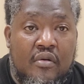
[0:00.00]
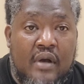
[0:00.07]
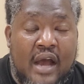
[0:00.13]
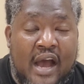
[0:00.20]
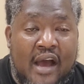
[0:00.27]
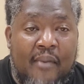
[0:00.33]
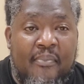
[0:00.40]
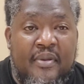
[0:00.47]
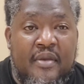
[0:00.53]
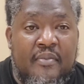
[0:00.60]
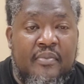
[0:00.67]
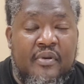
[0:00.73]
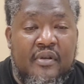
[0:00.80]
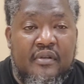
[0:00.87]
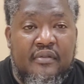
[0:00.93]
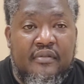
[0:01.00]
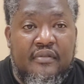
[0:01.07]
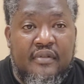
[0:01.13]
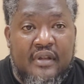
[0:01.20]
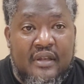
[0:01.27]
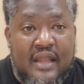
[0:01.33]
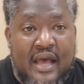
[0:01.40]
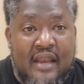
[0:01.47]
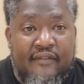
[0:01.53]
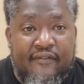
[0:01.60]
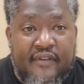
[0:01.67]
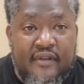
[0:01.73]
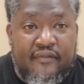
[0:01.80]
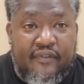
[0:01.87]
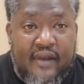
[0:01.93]
Our people, a lot of
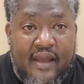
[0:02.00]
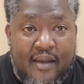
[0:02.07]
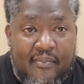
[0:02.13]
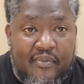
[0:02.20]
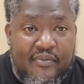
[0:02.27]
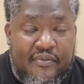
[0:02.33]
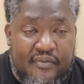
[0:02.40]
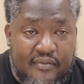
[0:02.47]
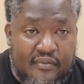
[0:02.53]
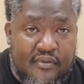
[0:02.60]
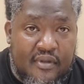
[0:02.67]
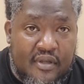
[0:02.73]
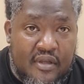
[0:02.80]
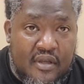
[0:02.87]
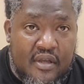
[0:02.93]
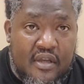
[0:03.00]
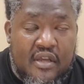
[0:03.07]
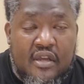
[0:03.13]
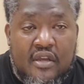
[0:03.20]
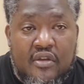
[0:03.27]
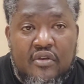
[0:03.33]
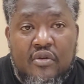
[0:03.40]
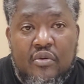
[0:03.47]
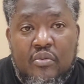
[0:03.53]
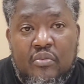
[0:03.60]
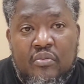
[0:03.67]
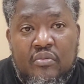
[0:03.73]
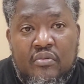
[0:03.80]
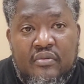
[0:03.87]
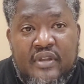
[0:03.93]
flip-floppers.
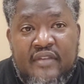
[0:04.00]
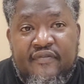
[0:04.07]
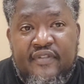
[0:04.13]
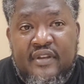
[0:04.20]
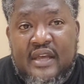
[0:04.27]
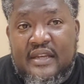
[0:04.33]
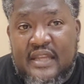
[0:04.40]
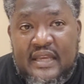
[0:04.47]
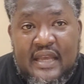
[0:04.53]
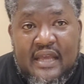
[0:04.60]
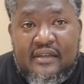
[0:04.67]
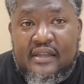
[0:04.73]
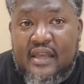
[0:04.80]
They feel like they got to